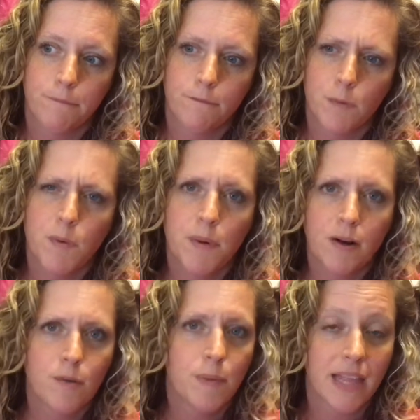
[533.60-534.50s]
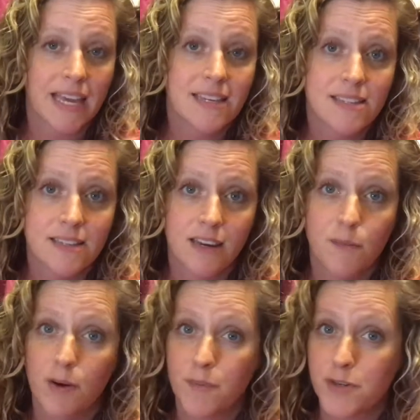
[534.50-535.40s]
from a better place and a
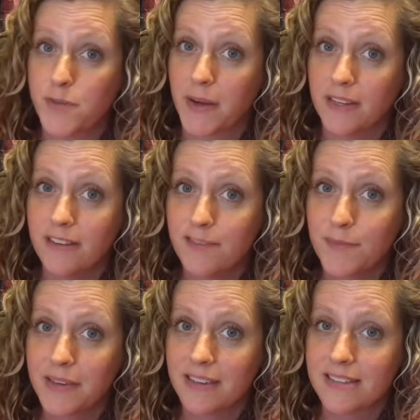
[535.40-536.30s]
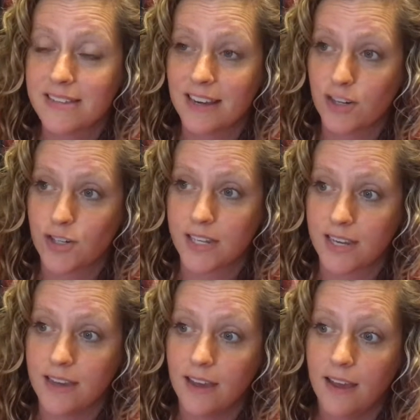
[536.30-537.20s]
better perspective, because it's
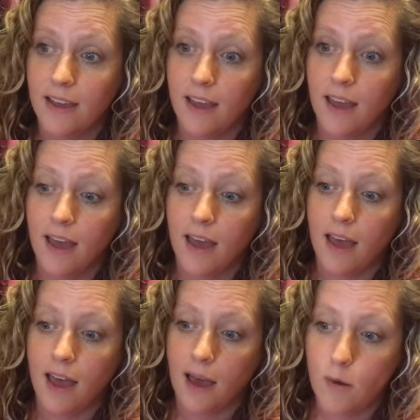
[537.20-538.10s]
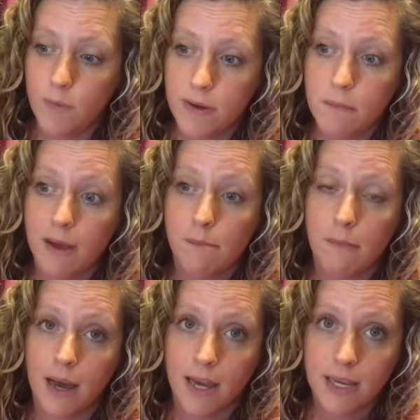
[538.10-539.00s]
actually helping my
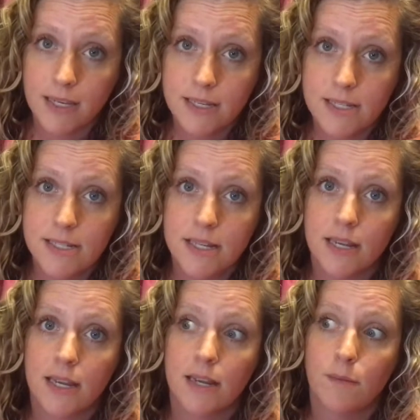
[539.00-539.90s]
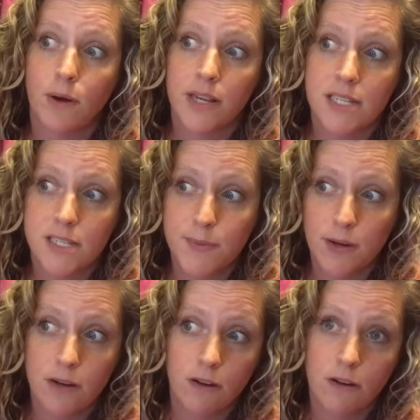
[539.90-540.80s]
mind and body and
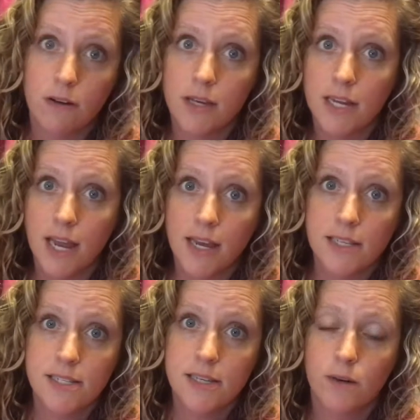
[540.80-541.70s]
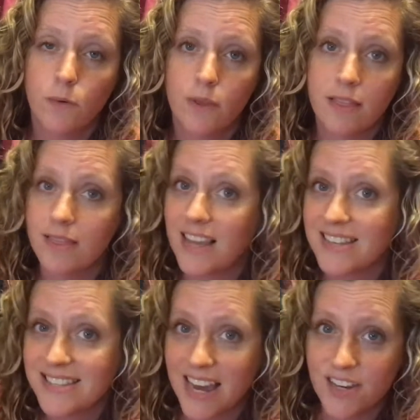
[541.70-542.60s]
spirit all connect with
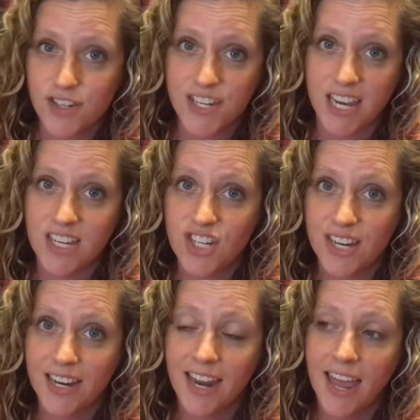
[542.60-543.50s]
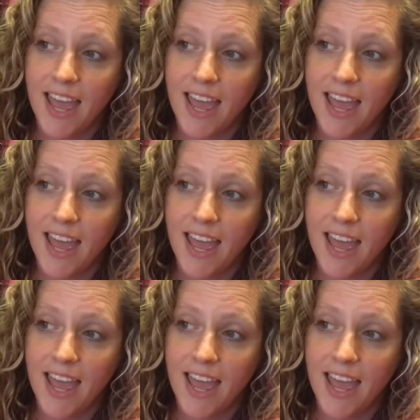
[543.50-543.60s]
less agitation,